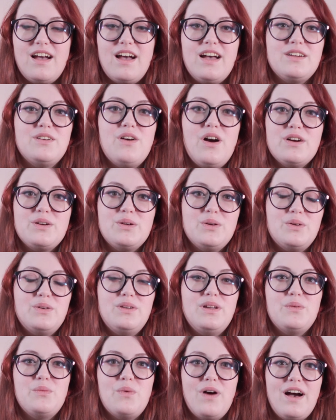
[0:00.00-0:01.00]
I got a
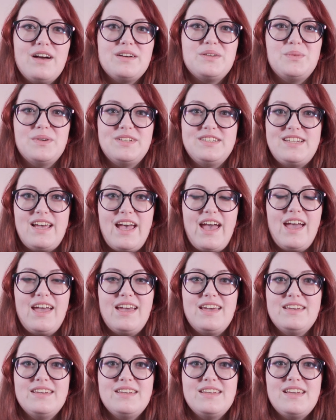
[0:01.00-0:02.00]
call at work one
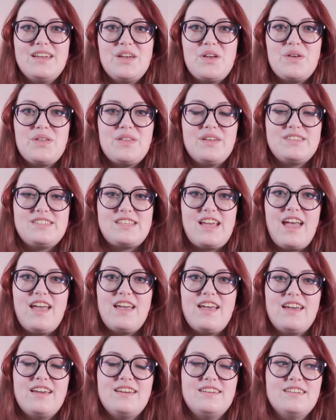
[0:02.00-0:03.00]
day
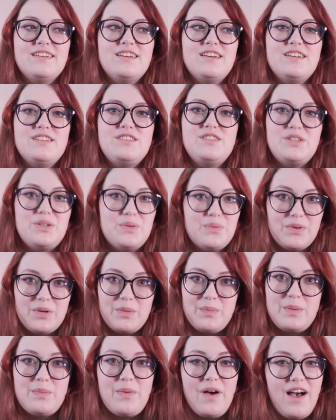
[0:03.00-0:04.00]
saying, "Do you want
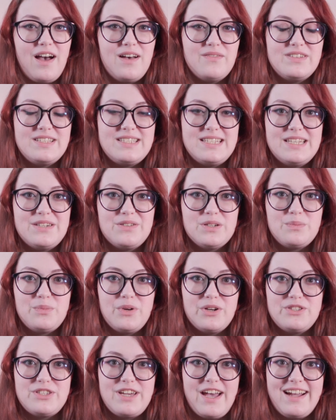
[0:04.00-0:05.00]
to be part of a secret
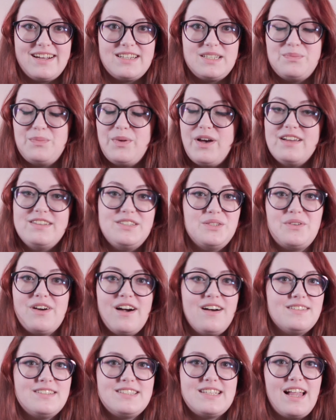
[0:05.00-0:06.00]
project, but you
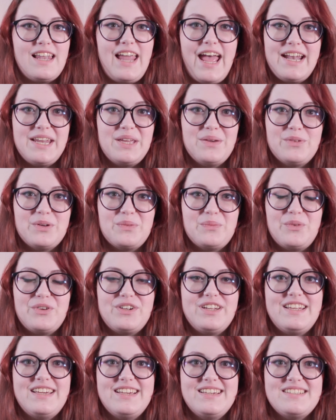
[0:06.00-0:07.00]
can't tell anyone what
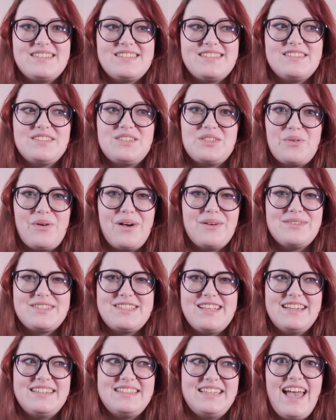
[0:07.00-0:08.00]
it is?" So I
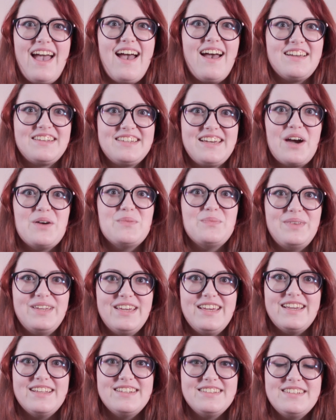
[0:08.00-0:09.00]
was like, "Yeah, count me
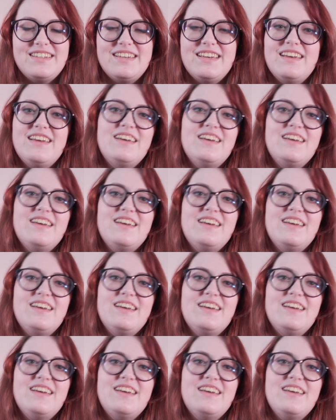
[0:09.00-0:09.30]
in."